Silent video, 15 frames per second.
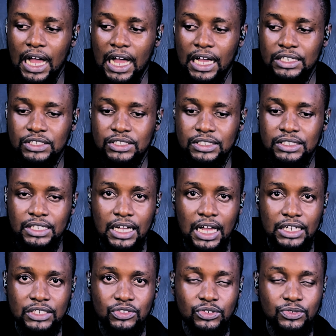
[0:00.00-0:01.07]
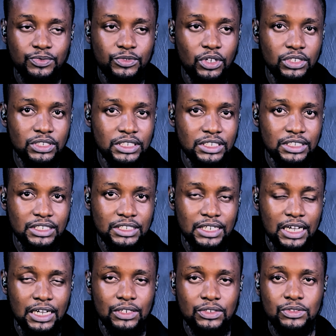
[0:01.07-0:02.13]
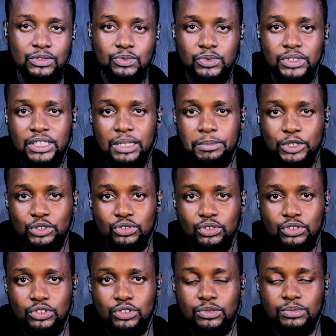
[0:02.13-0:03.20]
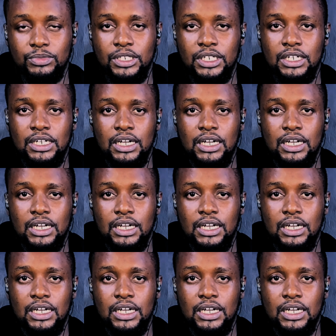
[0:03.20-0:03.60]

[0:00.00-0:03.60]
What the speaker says: as you've done this now with the metronome,